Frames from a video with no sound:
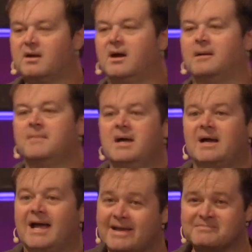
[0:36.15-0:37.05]

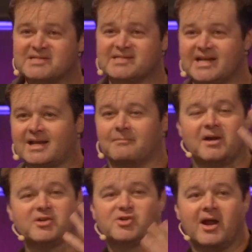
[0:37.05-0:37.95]
I am sick. I'm
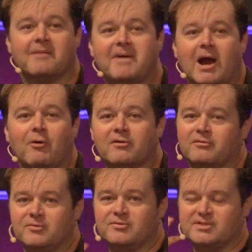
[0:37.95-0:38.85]
going to try and power
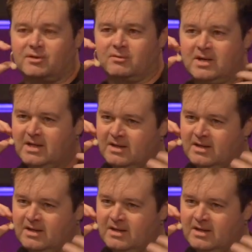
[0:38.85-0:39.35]
through, so